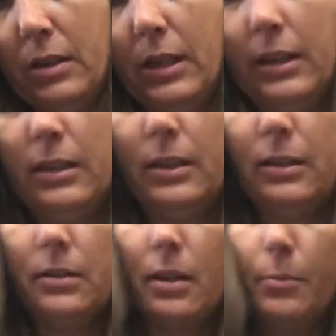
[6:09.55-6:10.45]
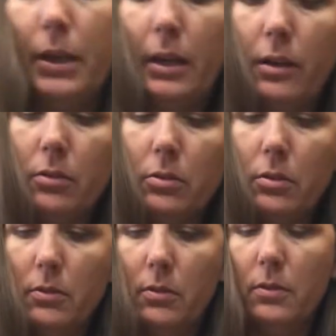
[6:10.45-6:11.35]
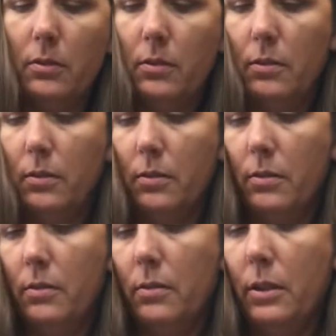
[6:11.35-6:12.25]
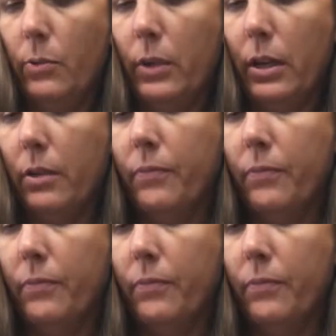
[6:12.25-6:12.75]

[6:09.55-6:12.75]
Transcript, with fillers: And it is coming out. There we go.